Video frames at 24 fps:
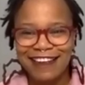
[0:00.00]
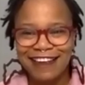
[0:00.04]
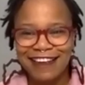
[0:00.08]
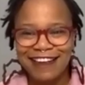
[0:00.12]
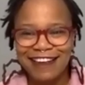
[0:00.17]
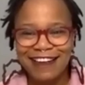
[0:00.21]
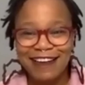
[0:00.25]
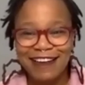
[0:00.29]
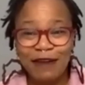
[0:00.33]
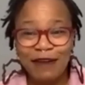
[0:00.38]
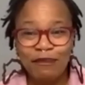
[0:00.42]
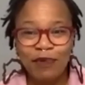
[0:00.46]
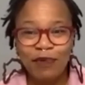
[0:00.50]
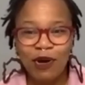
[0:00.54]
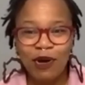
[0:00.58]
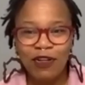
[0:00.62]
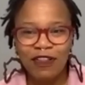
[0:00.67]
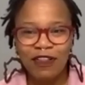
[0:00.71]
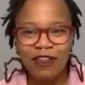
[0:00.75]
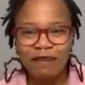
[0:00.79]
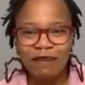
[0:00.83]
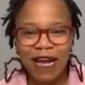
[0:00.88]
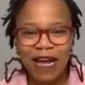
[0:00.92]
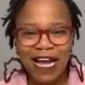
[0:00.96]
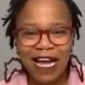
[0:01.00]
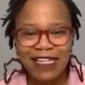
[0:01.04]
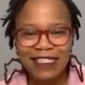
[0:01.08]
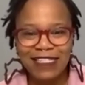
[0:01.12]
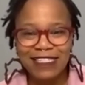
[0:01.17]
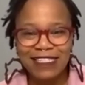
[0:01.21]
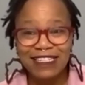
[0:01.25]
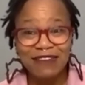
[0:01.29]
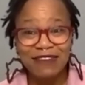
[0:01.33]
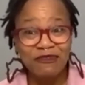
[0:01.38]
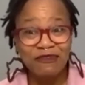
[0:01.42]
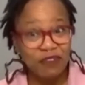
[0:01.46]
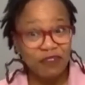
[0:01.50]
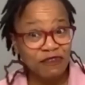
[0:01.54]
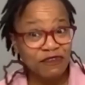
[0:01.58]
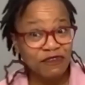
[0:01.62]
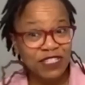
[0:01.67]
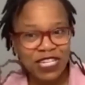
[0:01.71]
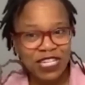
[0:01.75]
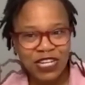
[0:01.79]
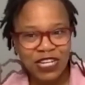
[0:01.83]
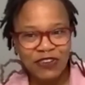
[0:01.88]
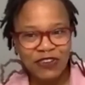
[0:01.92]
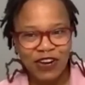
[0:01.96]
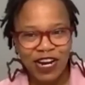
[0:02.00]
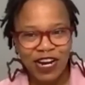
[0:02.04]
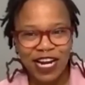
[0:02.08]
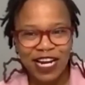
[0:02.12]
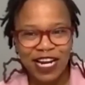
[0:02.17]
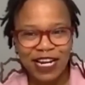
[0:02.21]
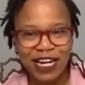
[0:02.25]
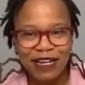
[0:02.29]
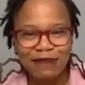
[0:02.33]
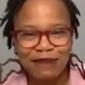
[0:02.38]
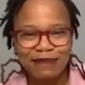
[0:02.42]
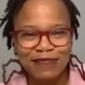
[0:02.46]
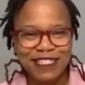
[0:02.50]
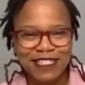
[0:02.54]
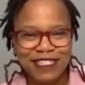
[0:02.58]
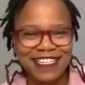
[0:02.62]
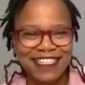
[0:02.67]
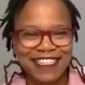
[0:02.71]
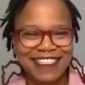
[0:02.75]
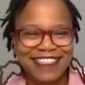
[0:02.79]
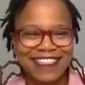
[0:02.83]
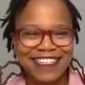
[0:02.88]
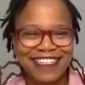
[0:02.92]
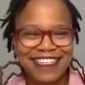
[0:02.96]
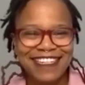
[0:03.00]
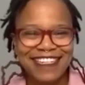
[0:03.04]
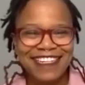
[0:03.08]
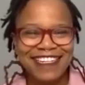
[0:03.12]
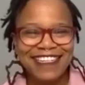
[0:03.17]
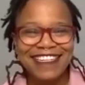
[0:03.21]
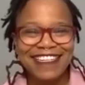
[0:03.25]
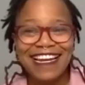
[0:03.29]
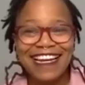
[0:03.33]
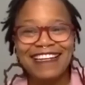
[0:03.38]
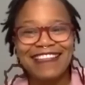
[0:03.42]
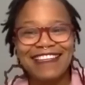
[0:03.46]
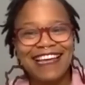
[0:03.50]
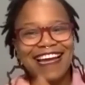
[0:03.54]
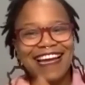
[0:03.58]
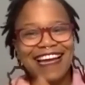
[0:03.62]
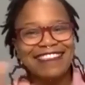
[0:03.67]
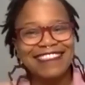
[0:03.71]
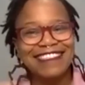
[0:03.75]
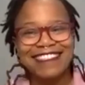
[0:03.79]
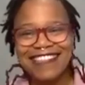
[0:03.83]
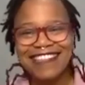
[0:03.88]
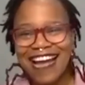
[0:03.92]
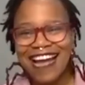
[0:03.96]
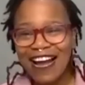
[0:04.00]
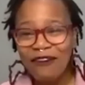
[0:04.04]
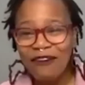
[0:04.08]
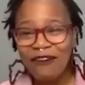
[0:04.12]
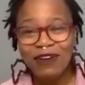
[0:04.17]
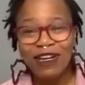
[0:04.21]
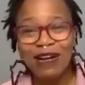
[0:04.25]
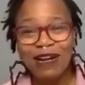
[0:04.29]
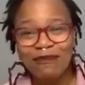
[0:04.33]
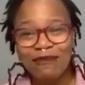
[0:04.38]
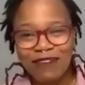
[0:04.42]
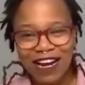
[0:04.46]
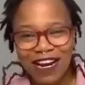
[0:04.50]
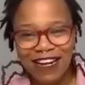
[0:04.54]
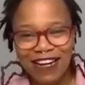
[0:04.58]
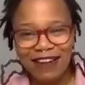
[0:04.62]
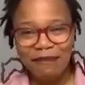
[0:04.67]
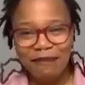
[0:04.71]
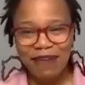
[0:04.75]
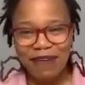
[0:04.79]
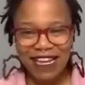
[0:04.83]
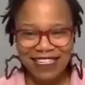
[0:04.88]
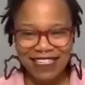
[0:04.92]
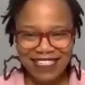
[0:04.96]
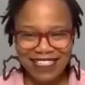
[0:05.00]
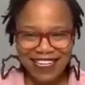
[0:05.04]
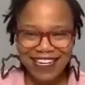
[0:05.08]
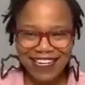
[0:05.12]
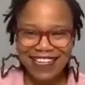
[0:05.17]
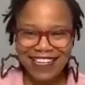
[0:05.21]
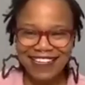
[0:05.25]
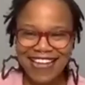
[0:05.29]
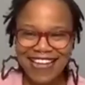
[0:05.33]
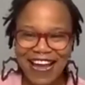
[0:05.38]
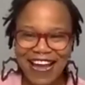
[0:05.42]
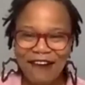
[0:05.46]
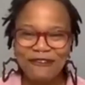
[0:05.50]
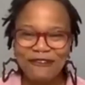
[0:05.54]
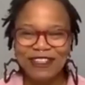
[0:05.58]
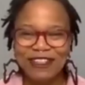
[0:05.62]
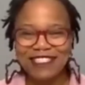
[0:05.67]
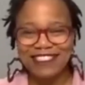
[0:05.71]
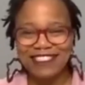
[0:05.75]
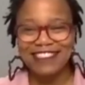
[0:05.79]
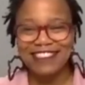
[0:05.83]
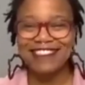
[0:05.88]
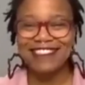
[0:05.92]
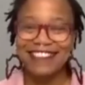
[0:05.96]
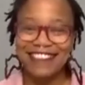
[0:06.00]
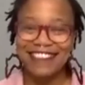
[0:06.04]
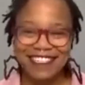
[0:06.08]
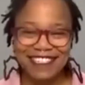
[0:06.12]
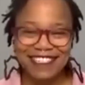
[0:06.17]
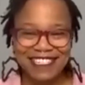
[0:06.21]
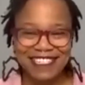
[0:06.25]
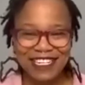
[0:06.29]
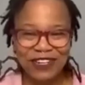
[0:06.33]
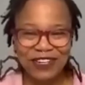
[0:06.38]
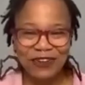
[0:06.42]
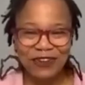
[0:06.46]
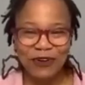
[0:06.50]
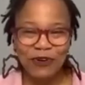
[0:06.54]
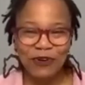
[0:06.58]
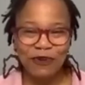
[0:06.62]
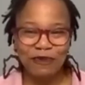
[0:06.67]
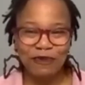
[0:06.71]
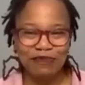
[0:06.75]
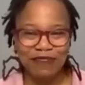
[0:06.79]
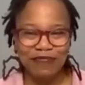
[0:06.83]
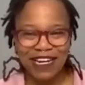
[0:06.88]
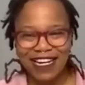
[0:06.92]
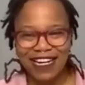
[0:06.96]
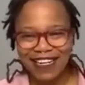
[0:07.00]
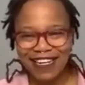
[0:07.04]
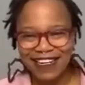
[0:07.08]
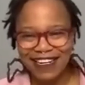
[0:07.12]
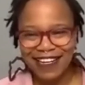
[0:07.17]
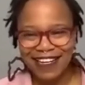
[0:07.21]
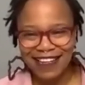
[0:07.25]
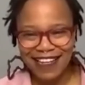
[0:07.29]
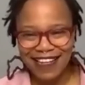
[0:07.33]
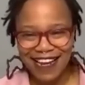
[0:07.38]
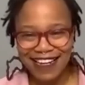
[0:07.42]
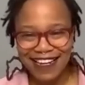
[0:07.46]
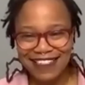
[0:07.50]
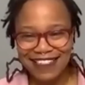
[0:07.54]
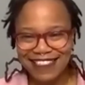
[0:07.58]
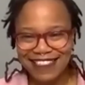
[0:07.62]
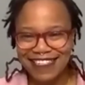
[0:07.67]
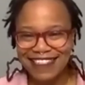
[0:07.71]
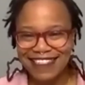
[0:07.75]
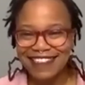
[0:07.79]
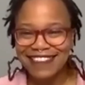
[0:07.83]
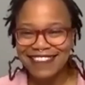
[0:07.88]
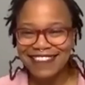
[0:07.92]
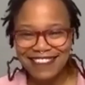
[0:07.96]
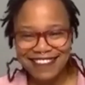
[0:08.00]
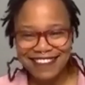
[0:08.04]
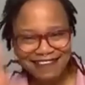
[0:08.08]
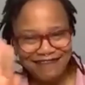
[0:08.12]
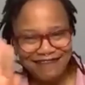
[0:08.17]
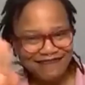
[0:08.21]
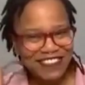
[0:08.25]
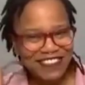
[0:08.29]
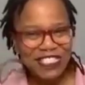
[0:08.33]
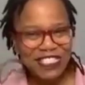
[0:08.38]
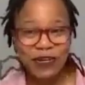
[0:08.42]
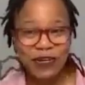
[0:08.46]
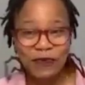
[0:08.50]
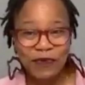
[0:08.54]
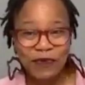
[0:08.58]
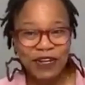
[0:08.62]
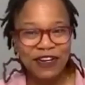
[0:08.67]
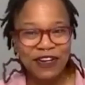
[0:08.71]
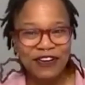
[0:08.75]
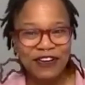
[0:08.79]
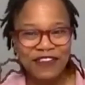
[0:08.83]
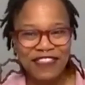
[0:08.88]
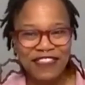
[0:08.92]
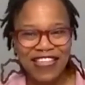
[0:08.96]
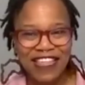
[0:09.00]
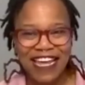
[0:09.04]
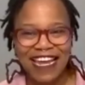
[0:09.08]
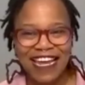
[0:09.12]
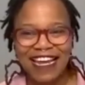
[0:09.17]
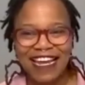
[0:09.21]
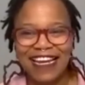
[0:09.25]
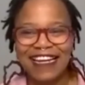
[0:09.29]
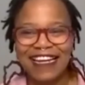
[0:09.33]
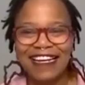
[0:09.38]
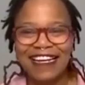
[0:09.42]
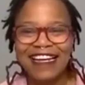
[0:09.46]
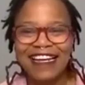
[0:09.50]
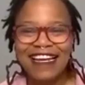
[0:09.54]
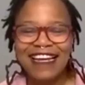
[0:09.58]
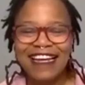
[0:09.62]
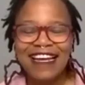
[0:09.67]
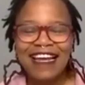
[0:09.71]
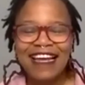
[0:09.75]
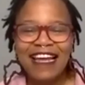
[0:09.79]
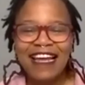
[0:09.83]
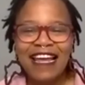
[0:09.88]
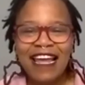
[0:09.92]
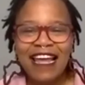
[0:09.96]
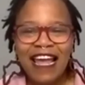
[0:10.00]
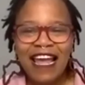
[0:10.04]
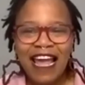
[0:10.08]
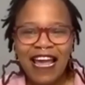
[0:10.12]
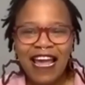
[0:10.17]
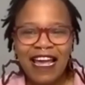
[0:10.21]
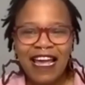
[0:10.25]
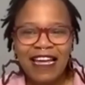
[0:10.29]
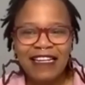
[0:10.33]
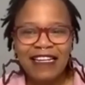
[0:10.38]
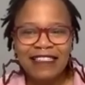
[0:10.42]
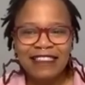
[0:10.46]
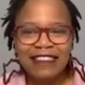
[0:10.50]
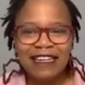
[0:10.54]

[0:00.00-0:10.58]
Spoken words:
a bowl of pasta, 15 grams. Like, that's not what I'm recommending. That was just 16-year-old brain Alexis doing her thing. And